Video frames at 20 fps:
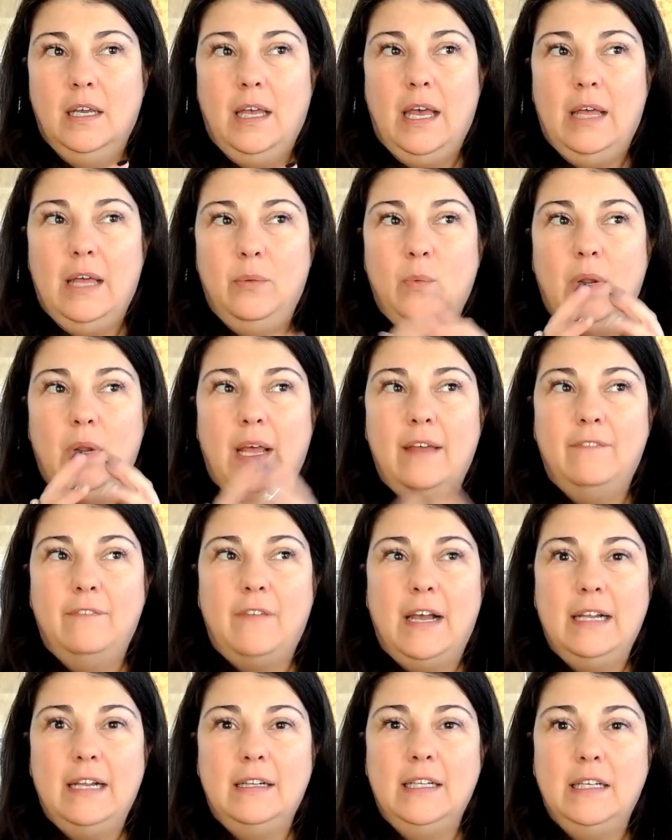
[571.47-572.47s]
And when I
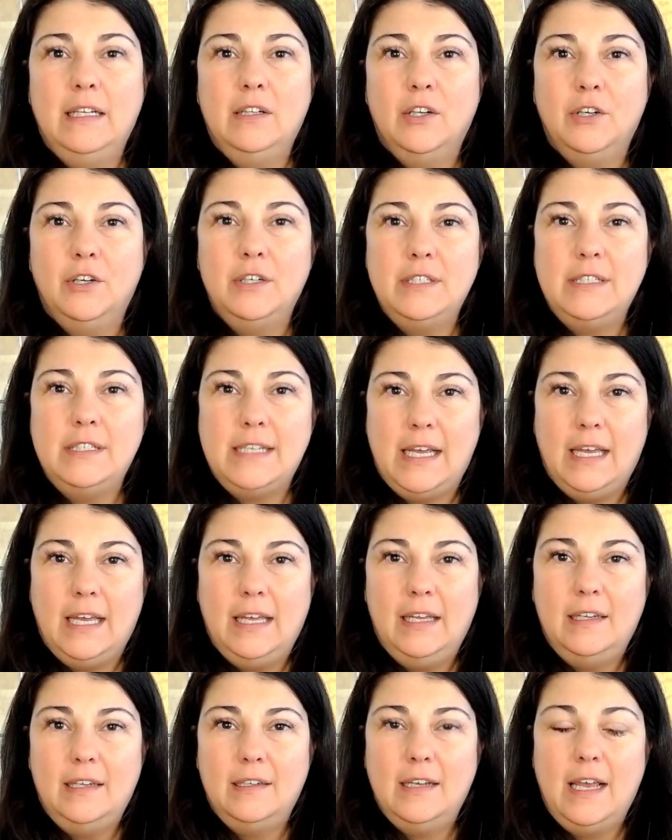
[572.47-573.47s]
finally learned
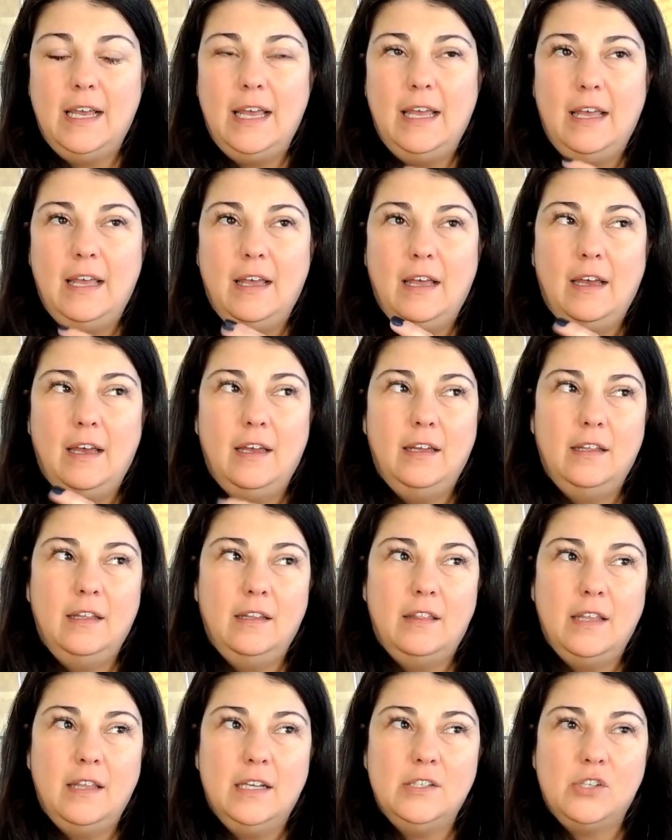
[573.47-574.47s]
it, it, eh,
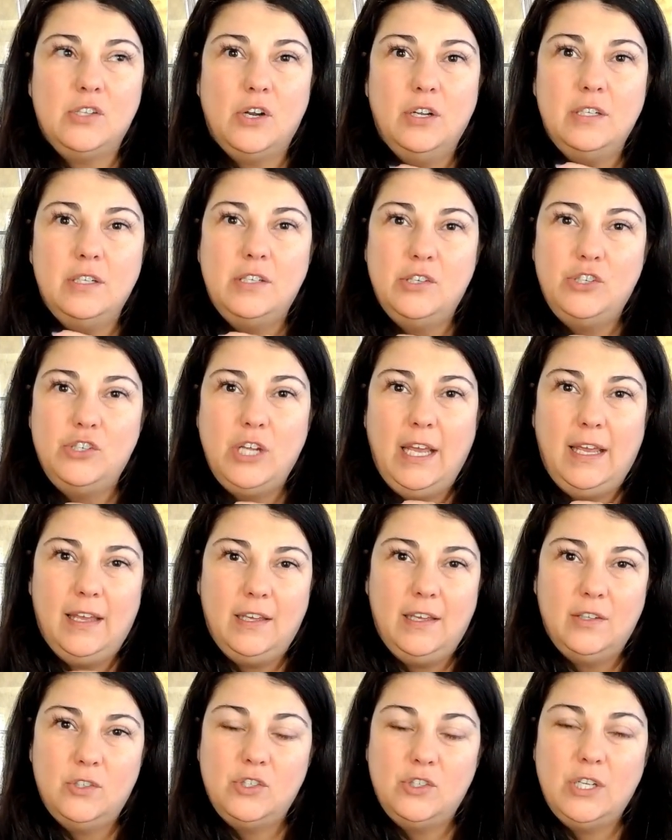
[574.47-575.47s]
things started to
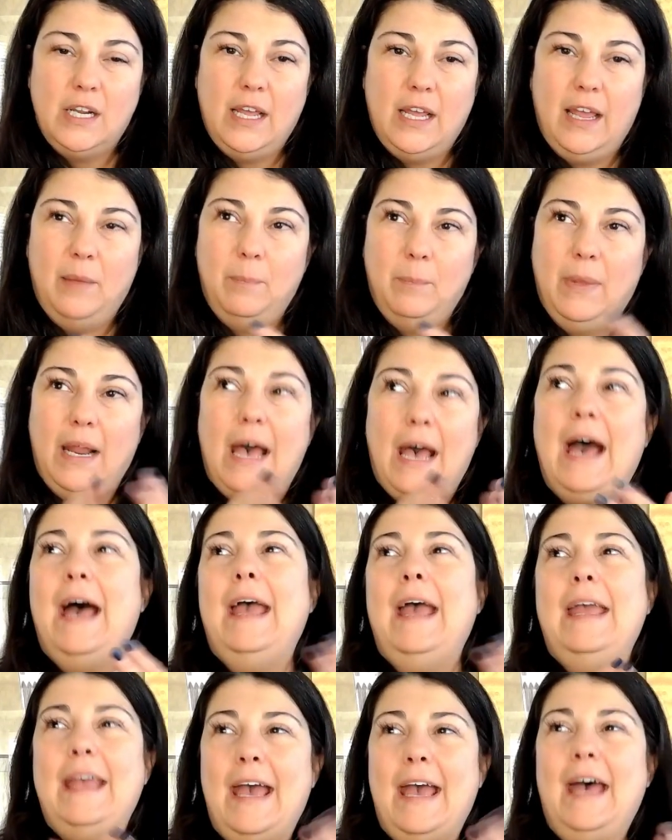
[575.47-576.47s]
change and I but
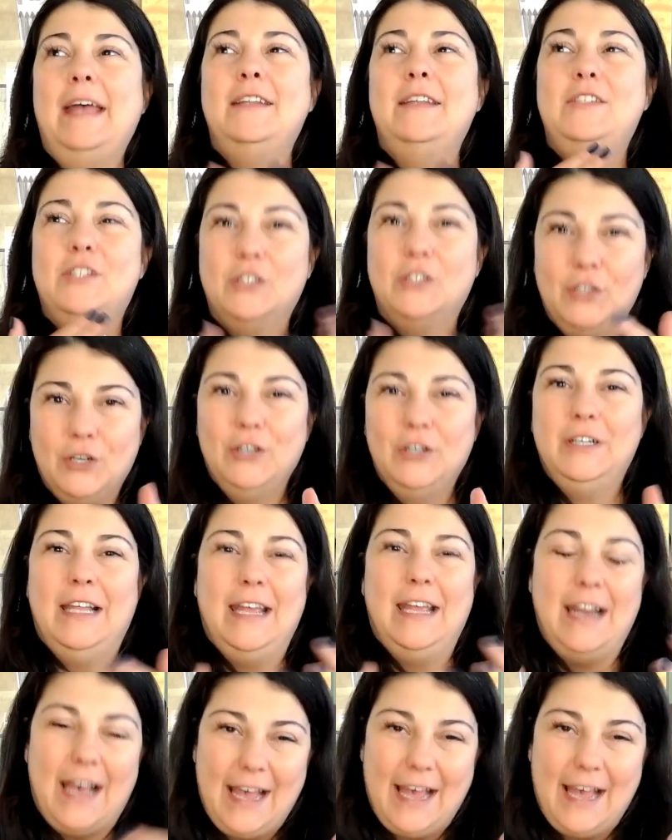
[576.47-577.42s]
I had to learn it.